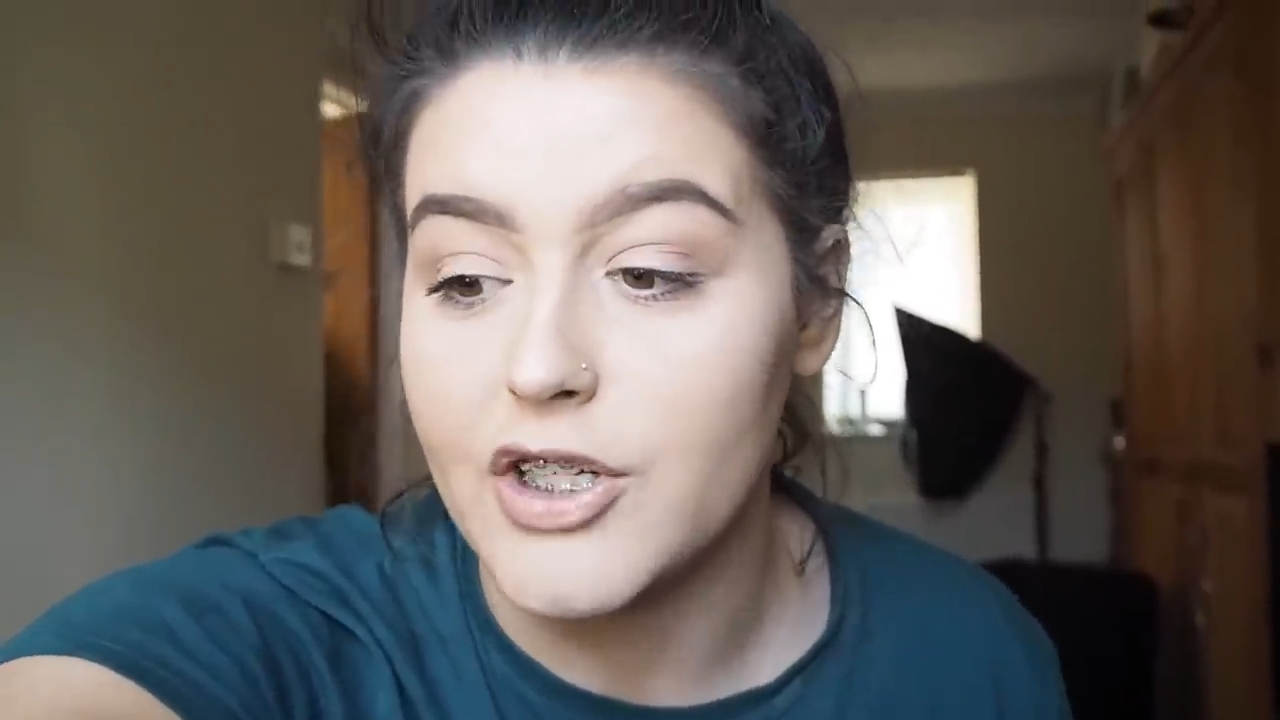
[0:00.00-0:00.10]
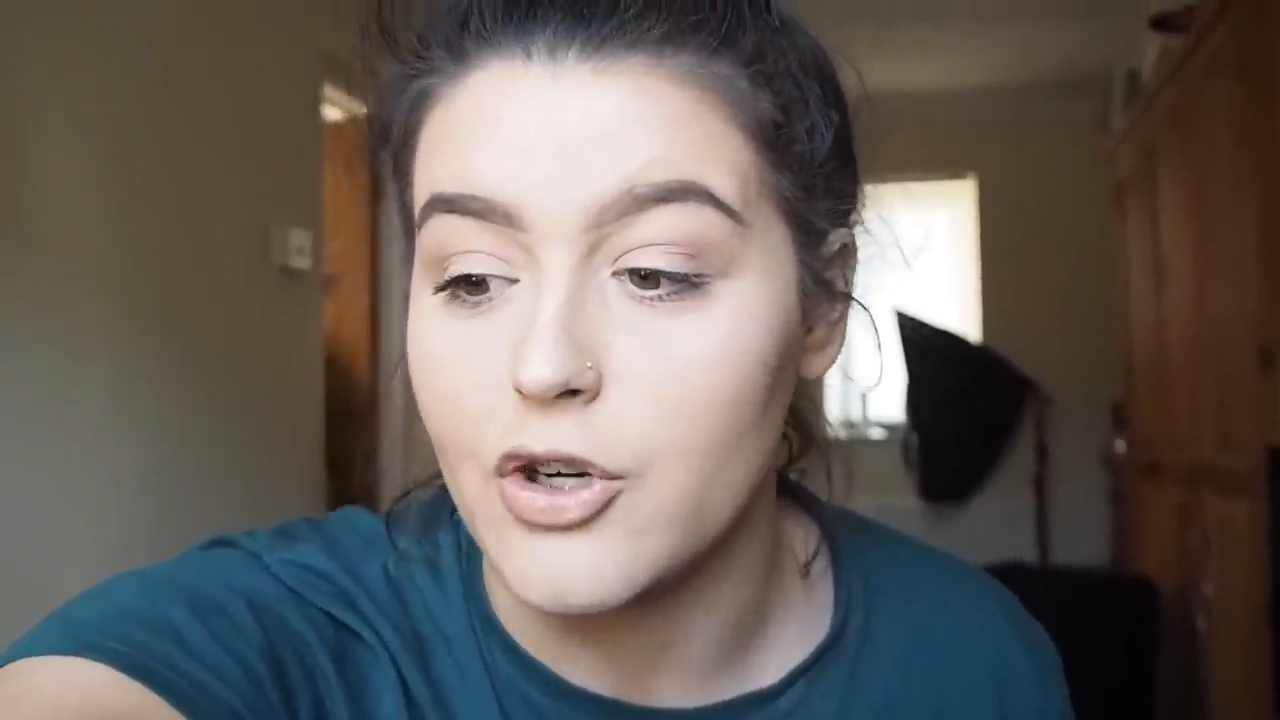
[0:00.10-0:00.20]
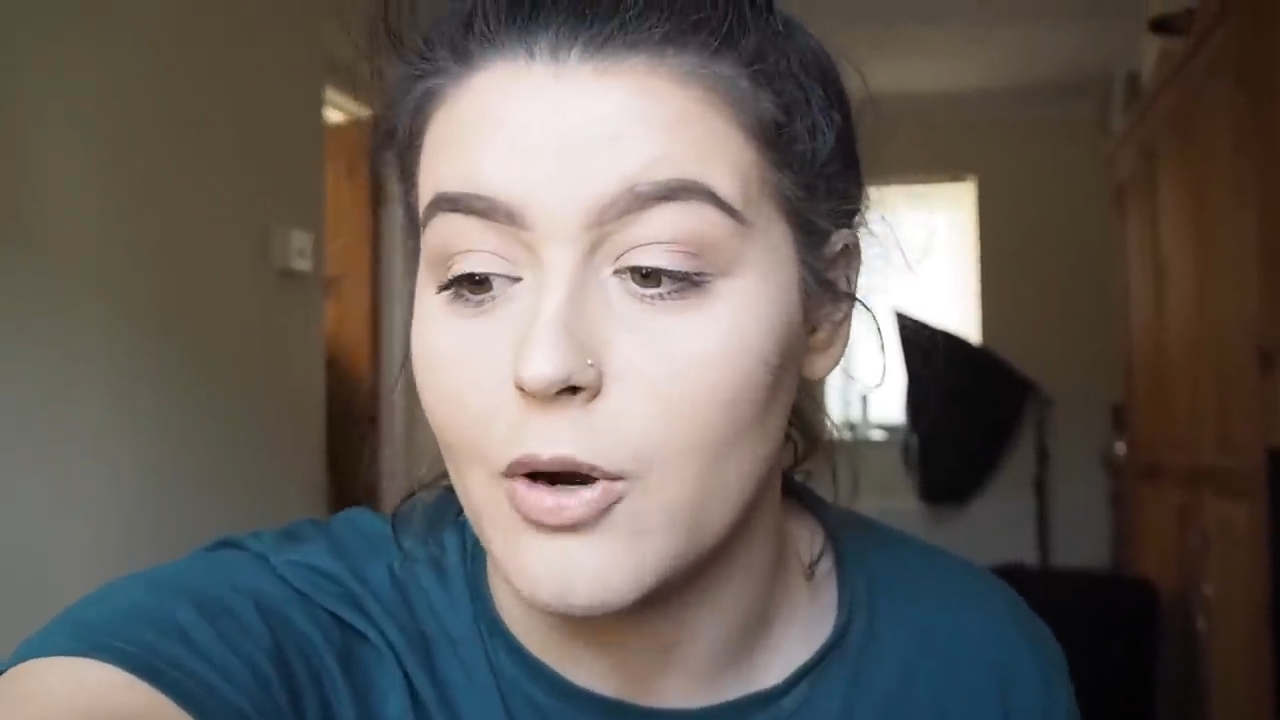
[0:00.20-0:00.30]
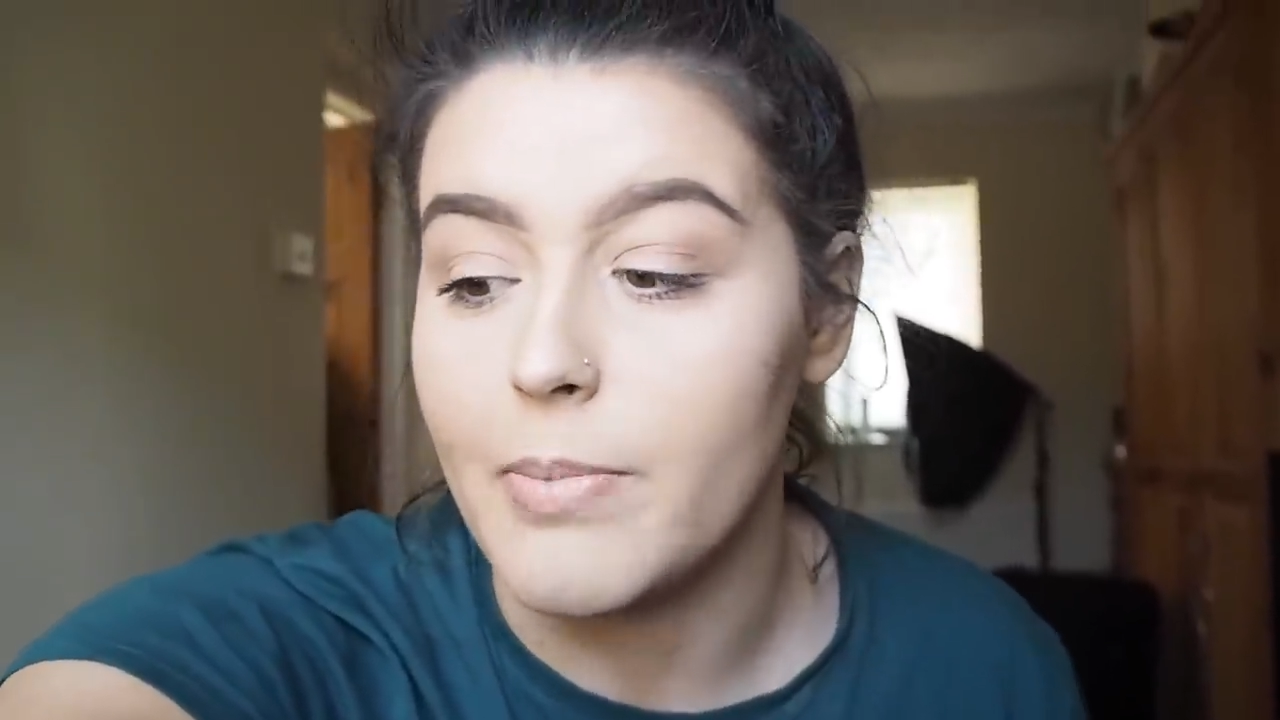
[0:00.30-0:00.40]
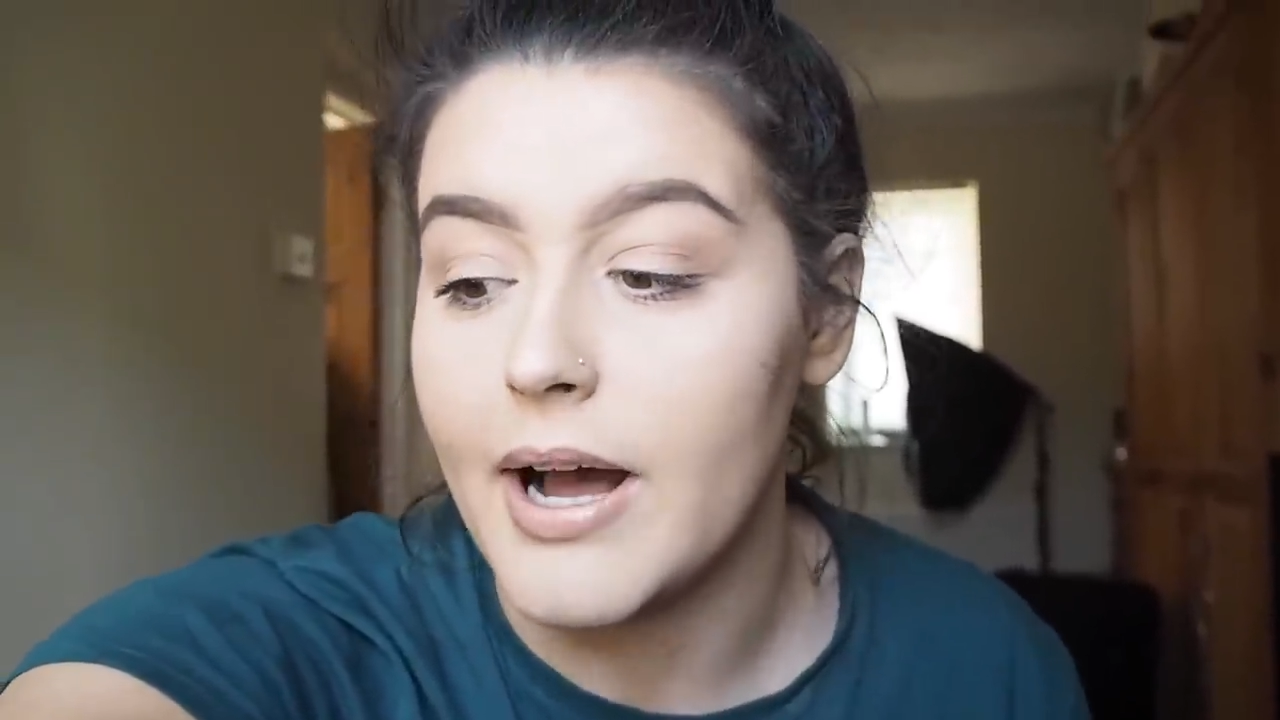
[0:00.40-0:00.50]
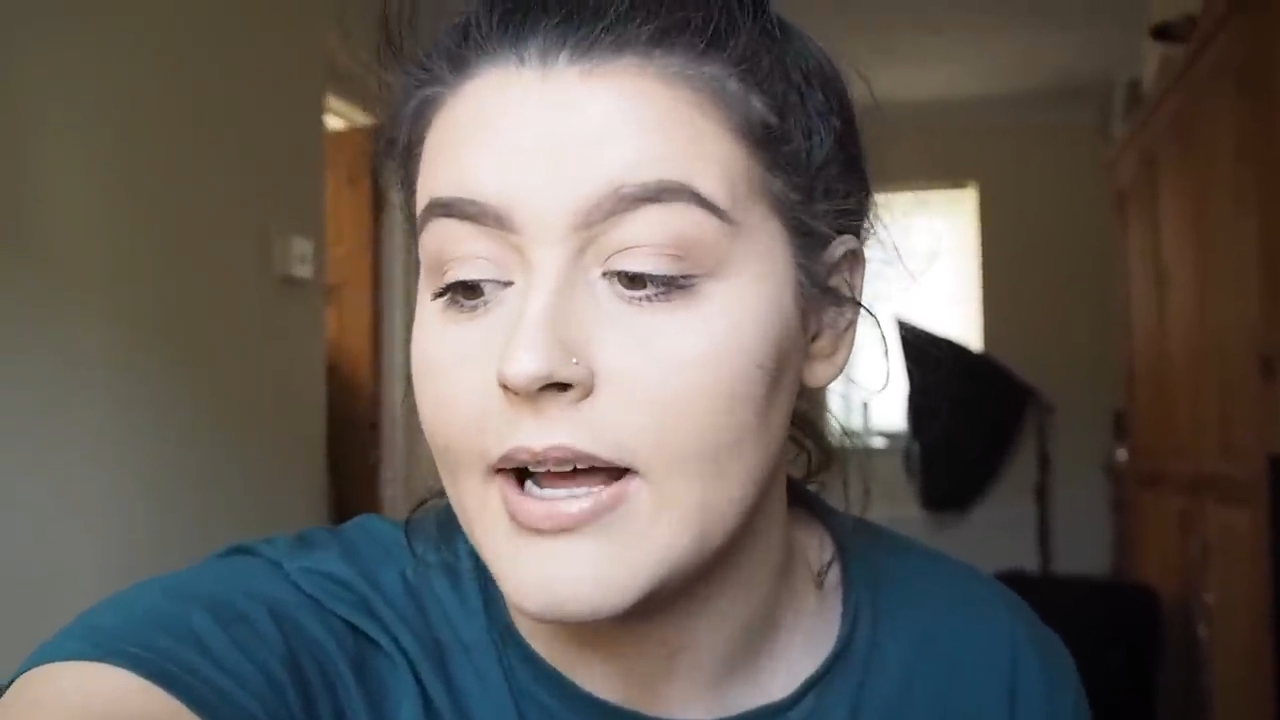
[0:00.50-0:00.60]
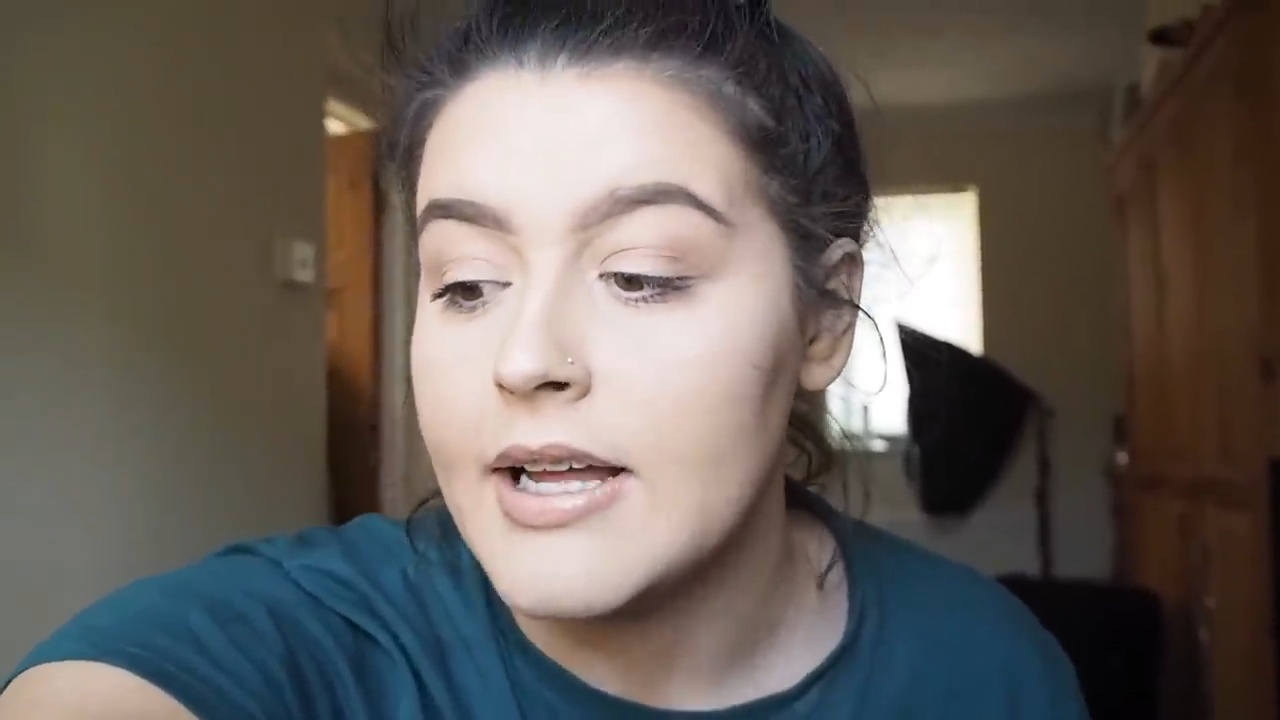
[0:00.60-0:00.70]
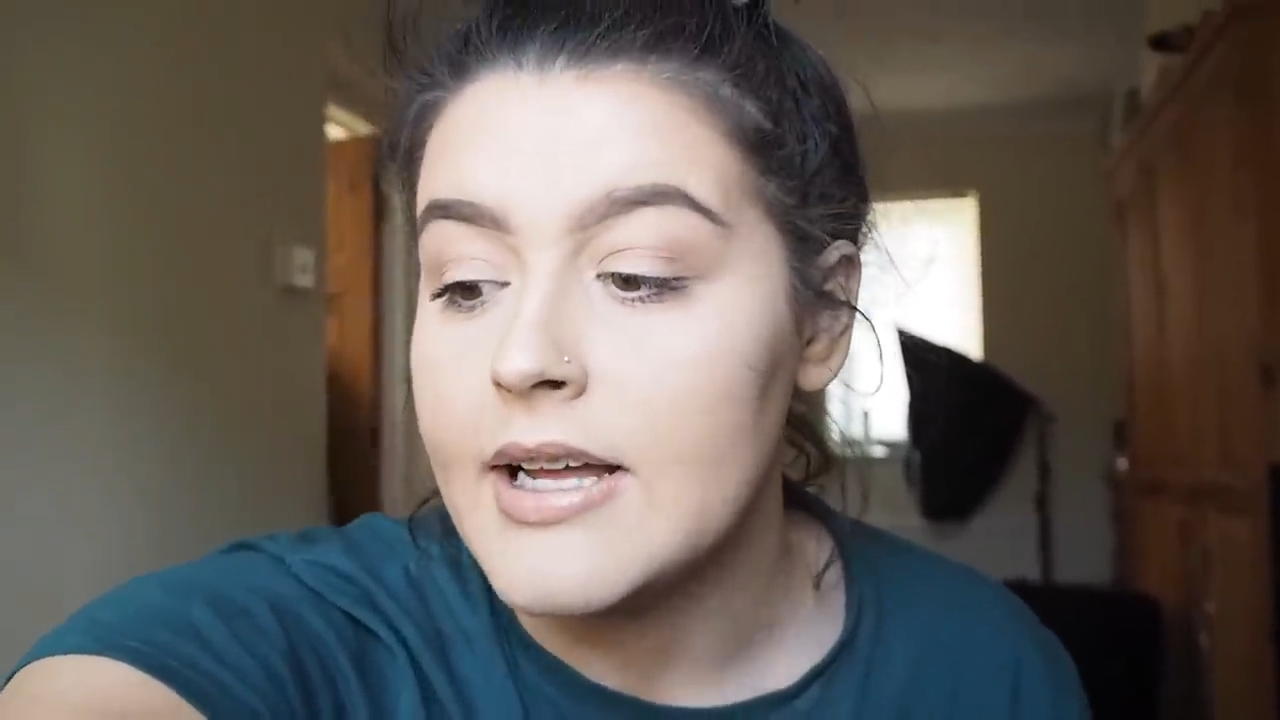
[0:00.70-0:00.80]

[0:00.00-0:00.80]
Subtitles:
sure, but